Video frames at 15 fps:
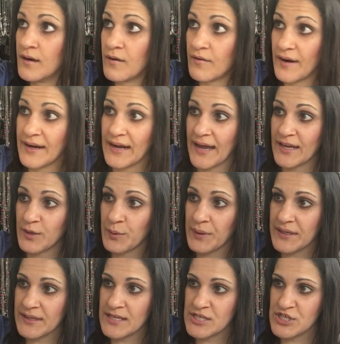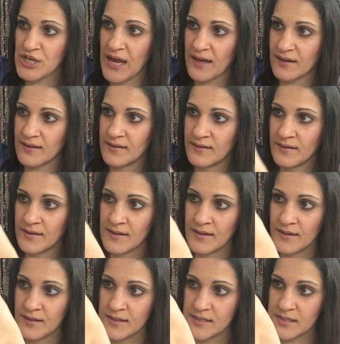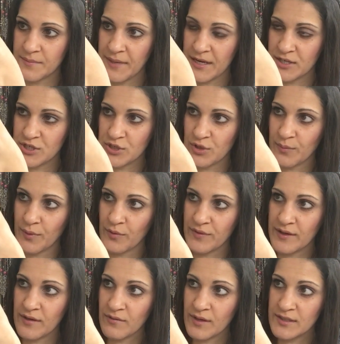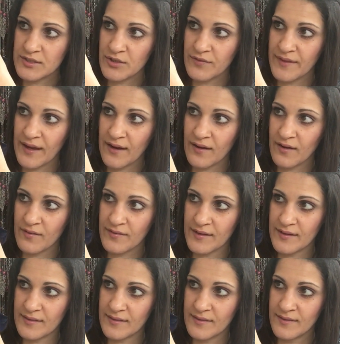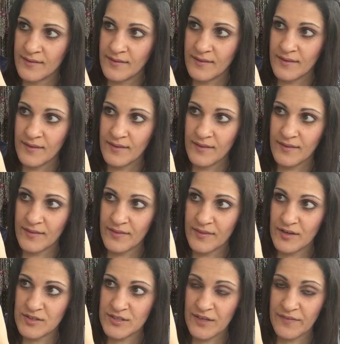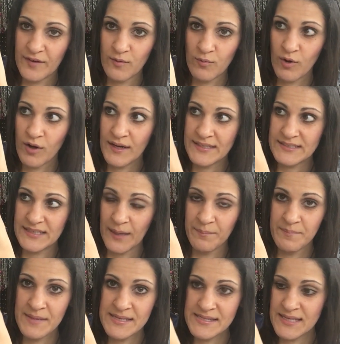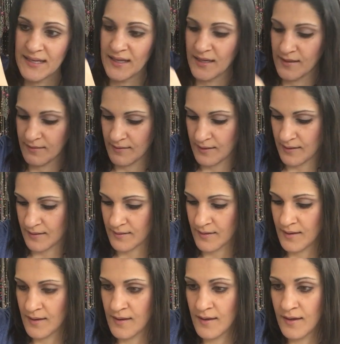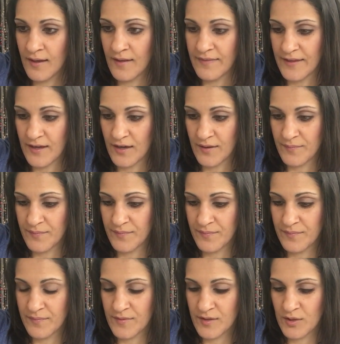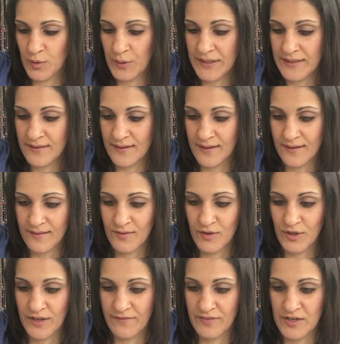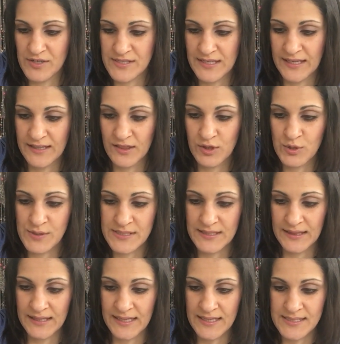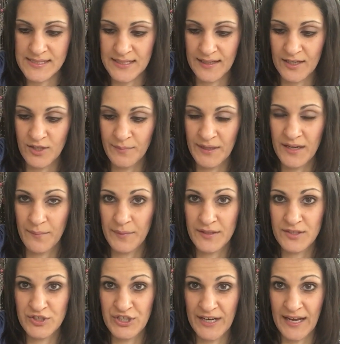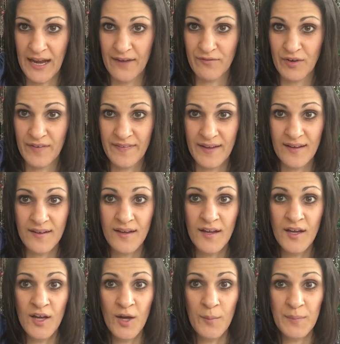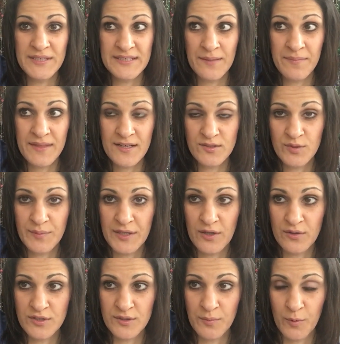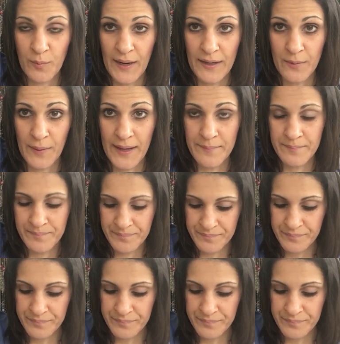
All right, I quickly check to make sure both earrings are there, that there's nothing wrong, it's not missing anything. Quickly look if there's any loose links. Again, you might not be able to check everything, but some things will be noticeable right away.